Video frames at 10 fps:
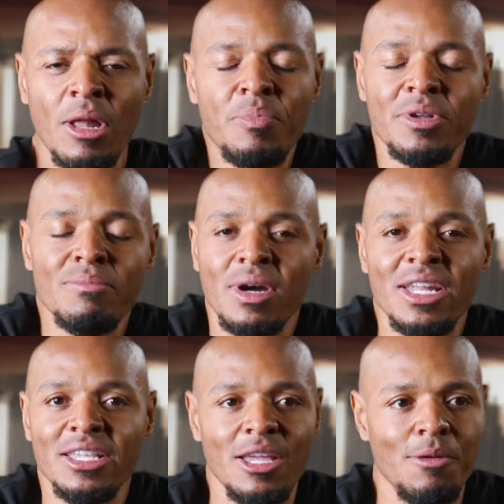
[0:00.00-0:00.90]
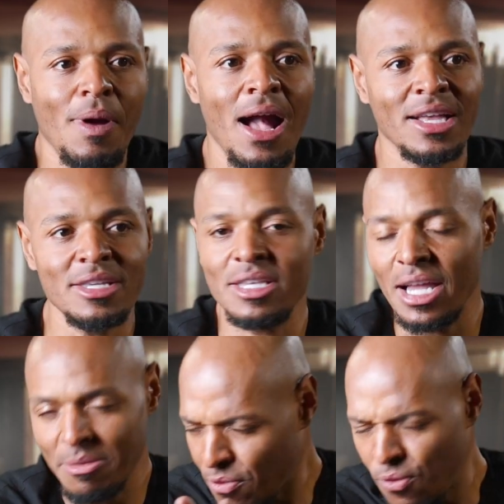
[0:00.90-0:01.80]
But I'm putting money in their pockets.
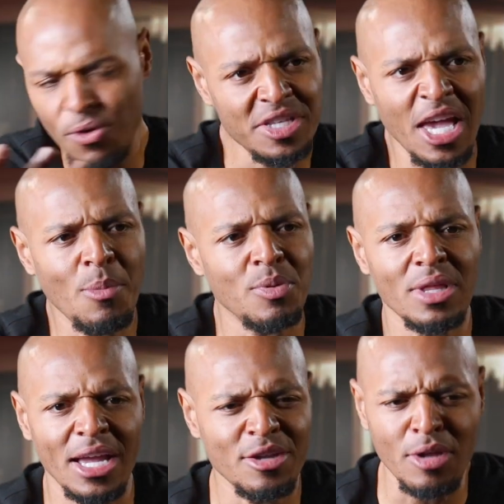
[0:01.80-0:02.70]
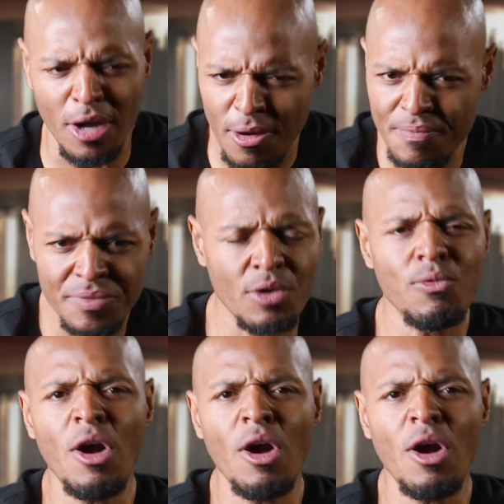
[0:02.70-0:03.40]
Like, for example, like you know, the